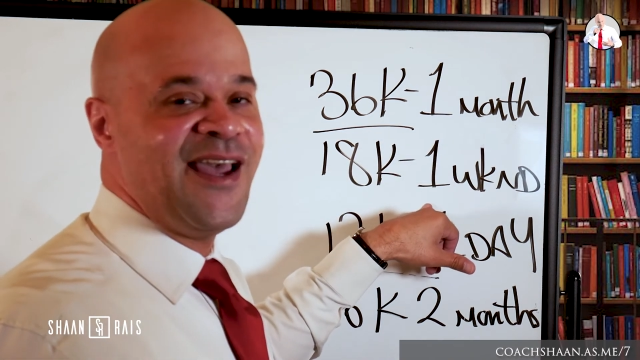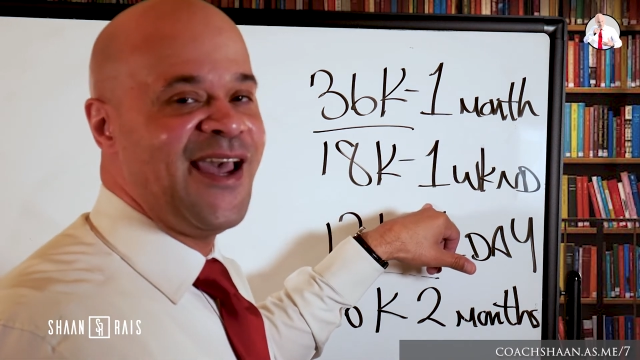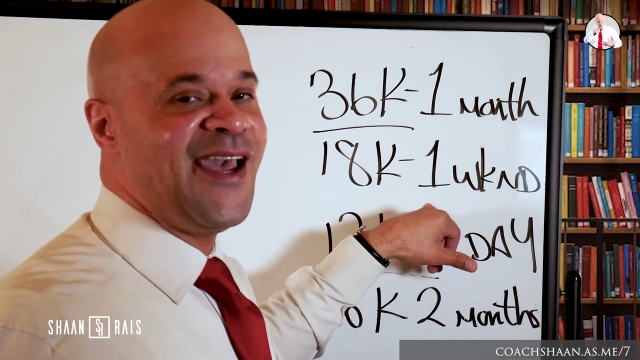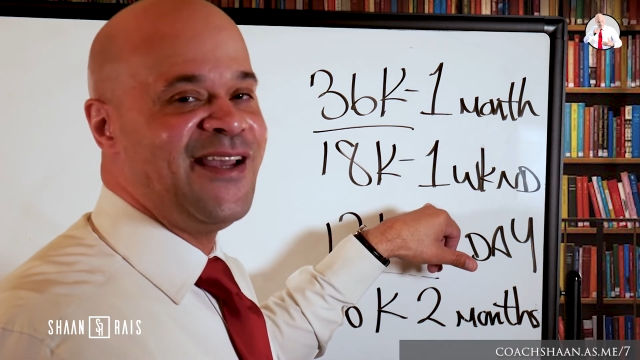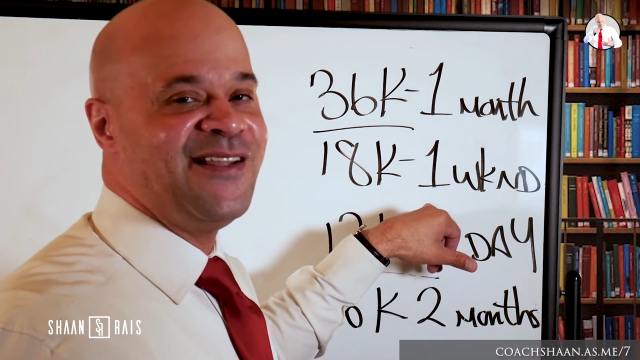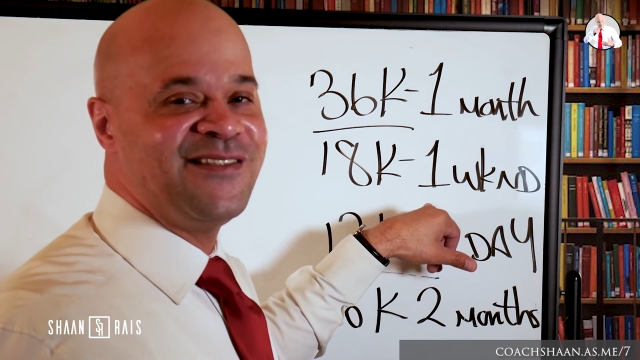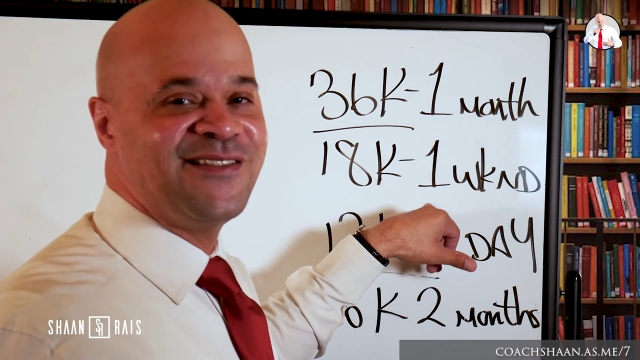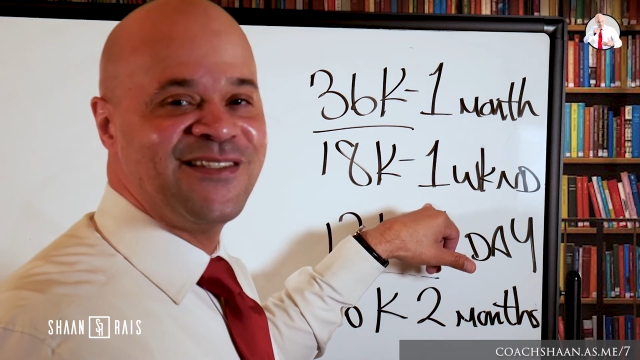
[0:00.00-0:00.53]

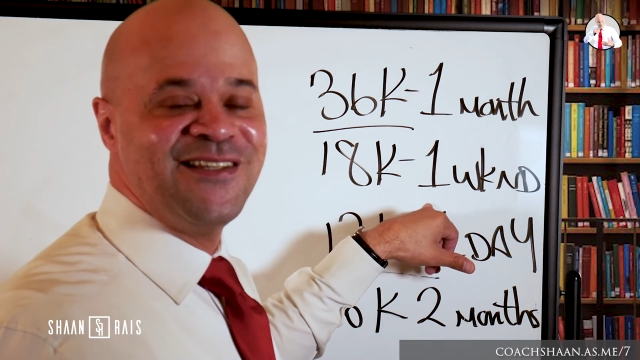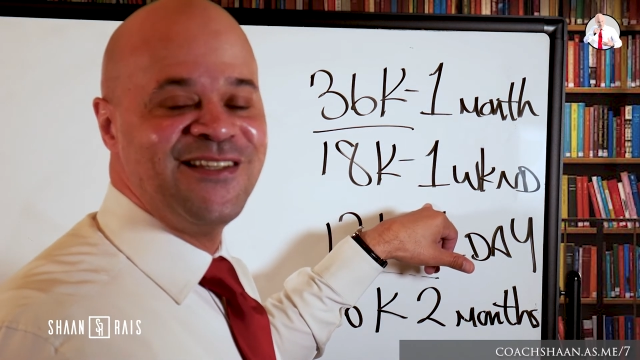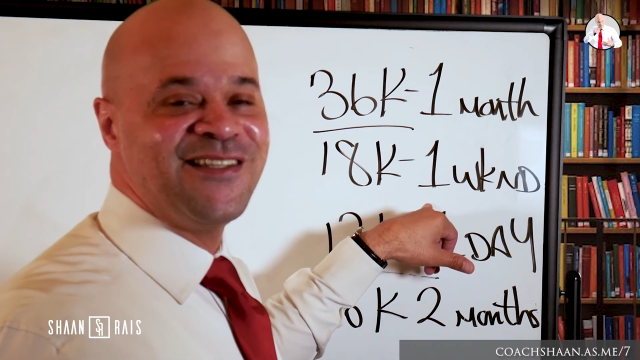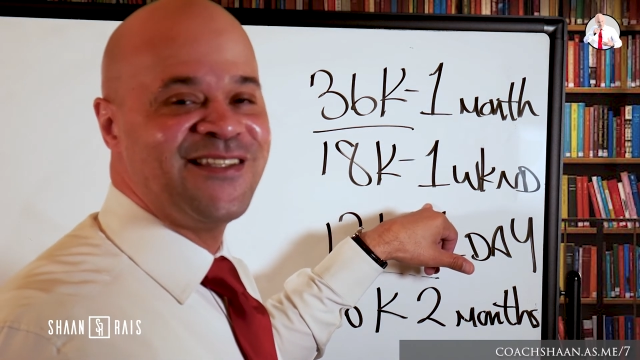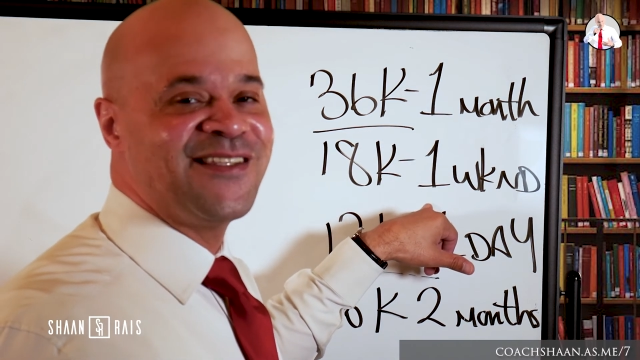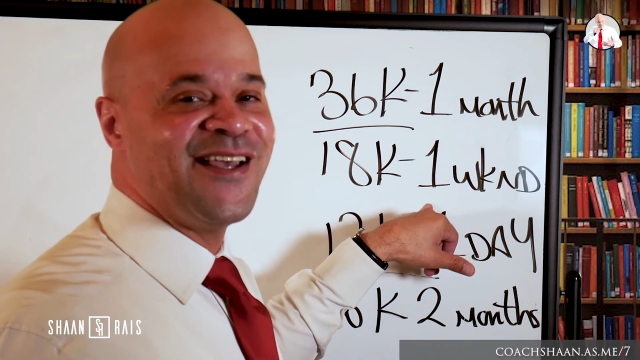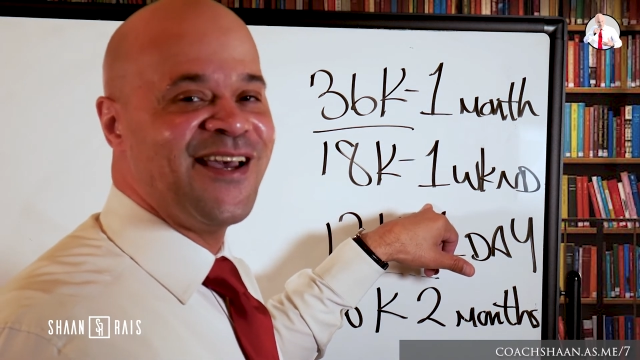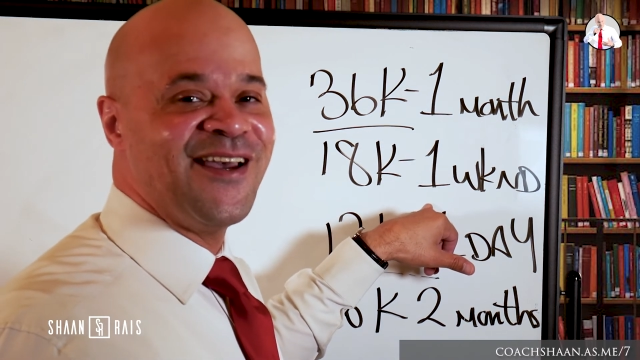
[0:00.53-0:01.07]

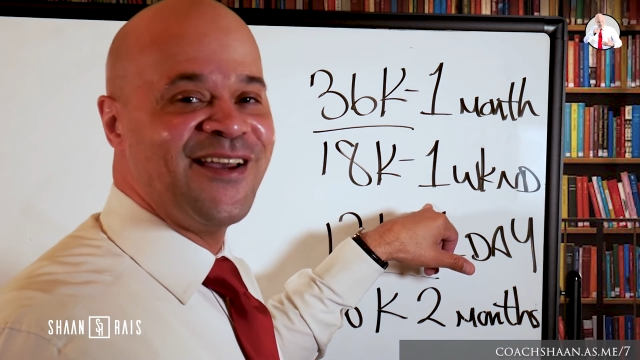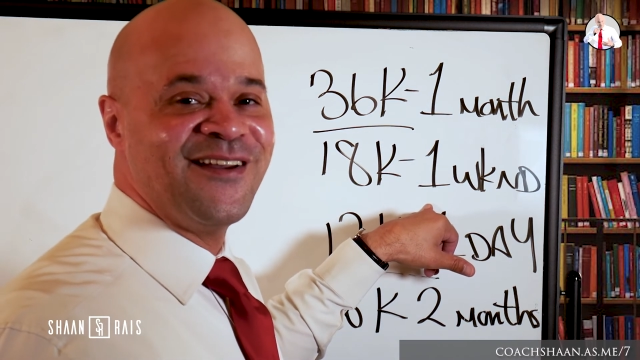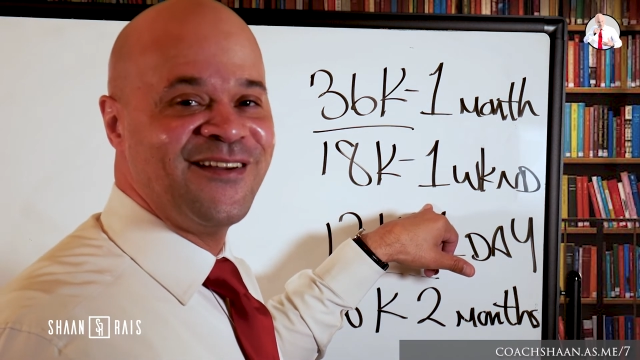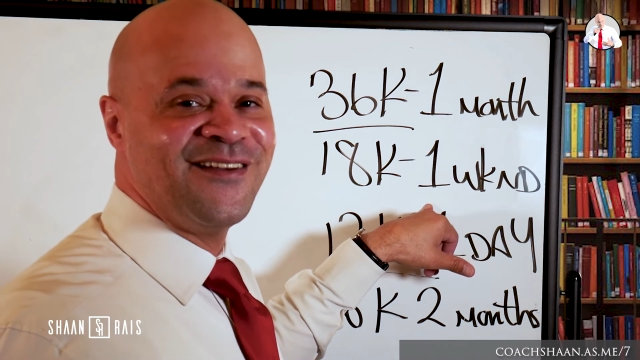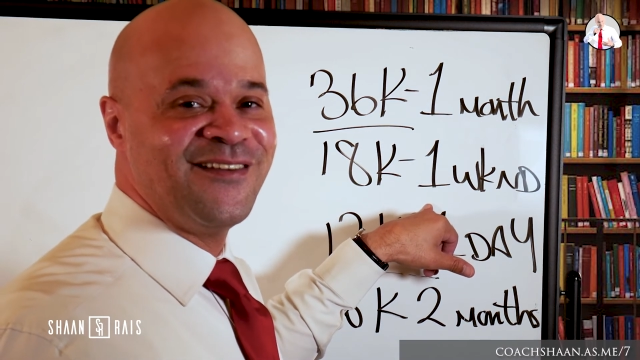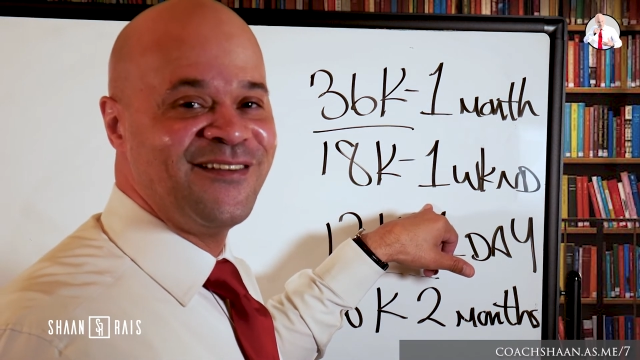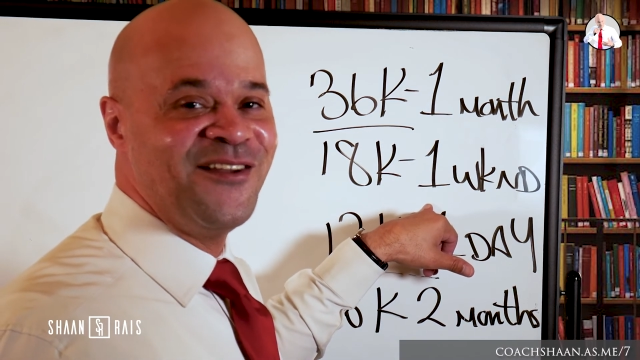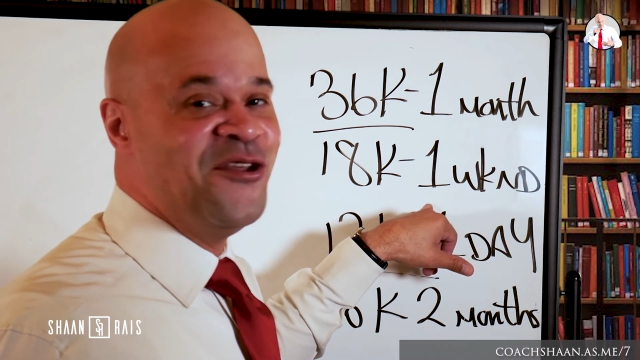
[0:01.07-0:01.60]
18K,
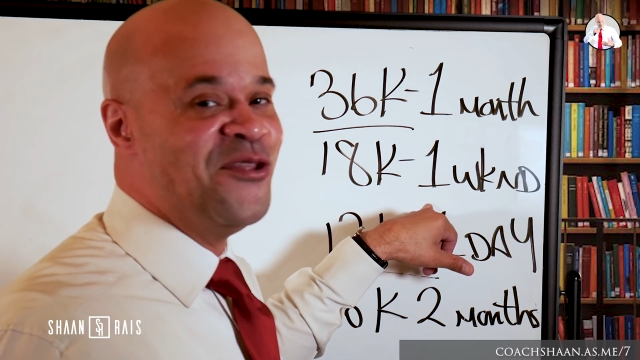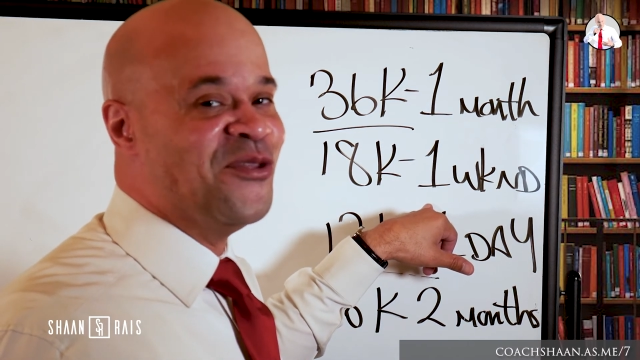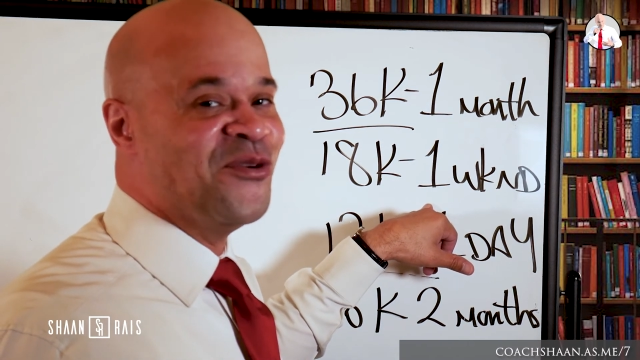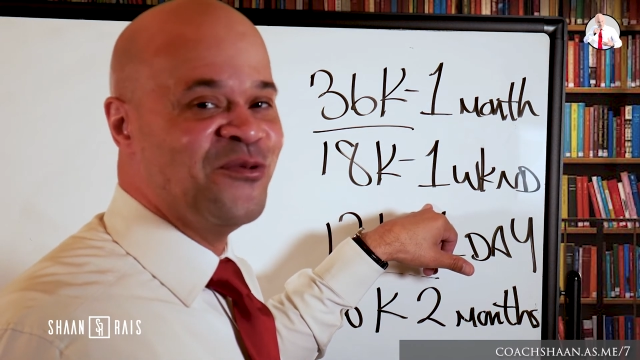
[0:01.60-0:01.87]
the